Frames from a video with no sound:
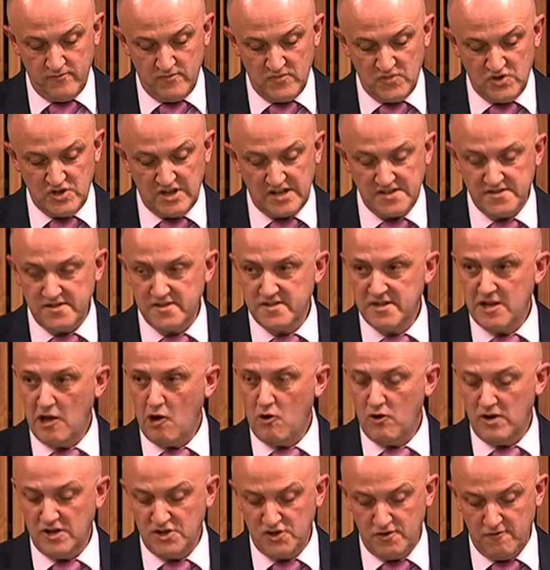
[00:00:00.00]
Just as
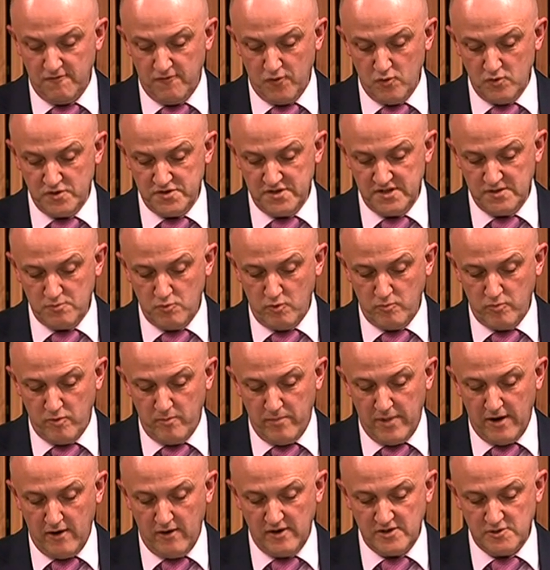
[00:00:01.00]
coalition forces were
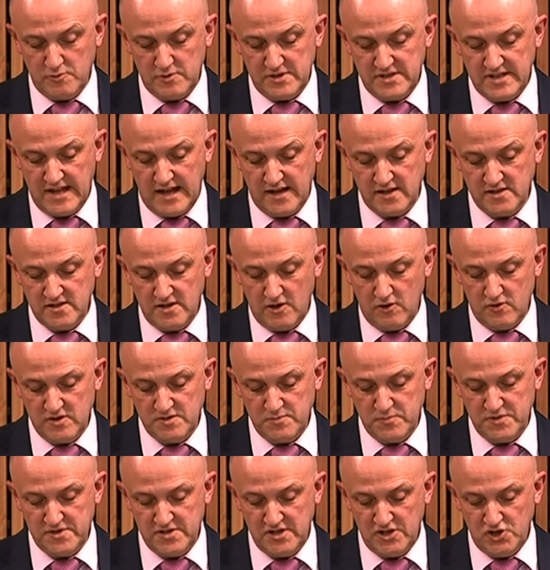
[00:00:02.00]
preparing to attack terrorist
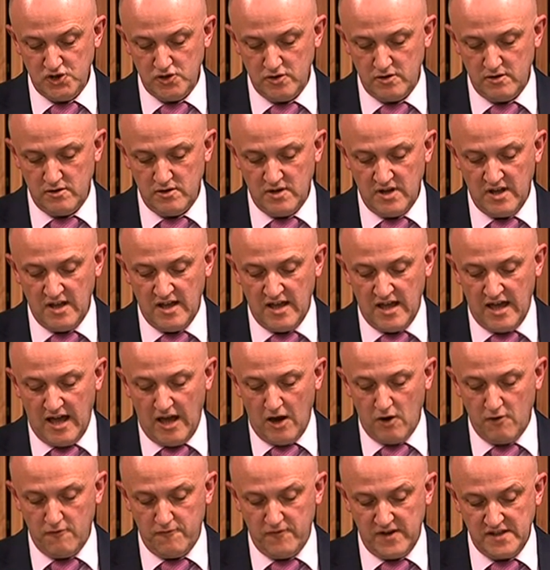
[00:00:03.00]
position,
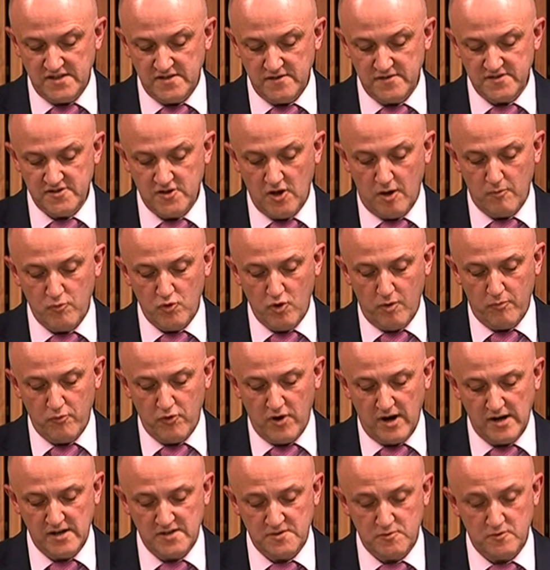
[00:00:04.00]
our offensive cyber
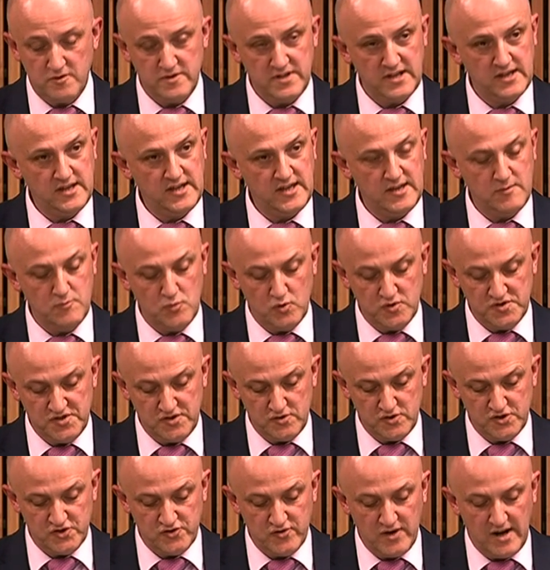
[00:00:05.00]
operators were at their keyboards in
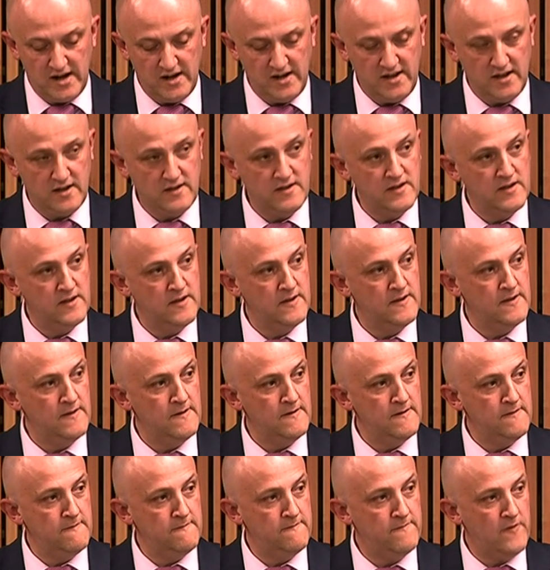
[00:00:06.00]
Australia,
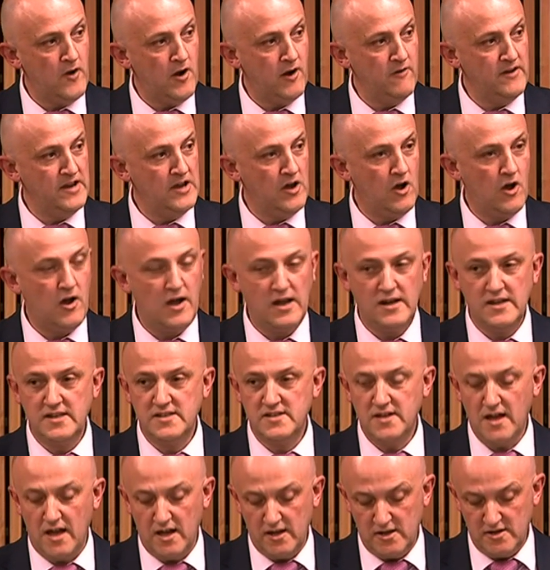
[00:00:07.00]
firing highly
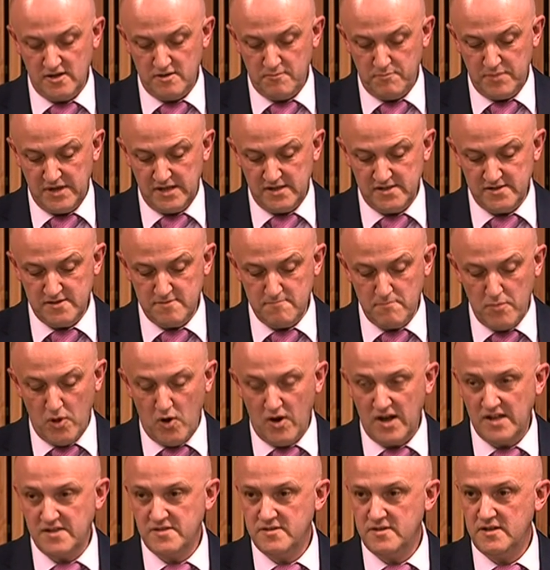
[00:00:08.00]
targeted bits and
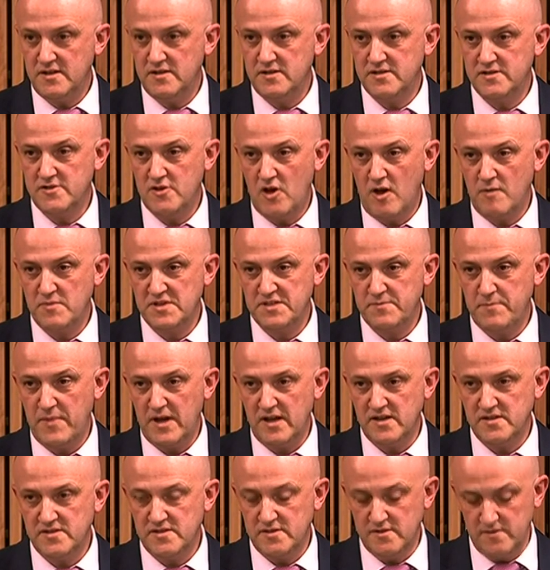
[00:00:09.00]
bytes into
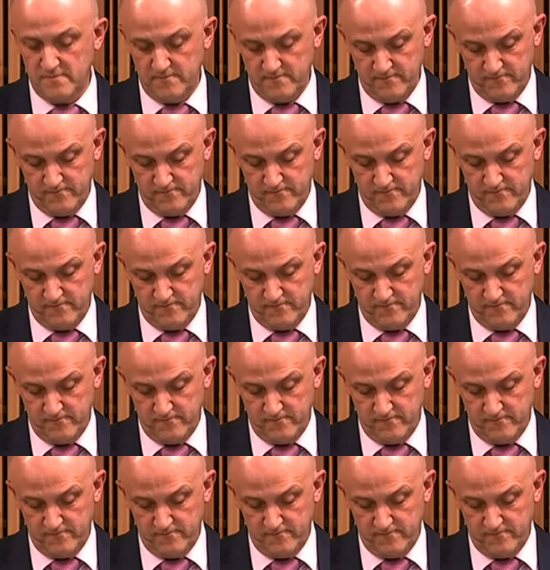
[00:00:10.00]
cyberspace.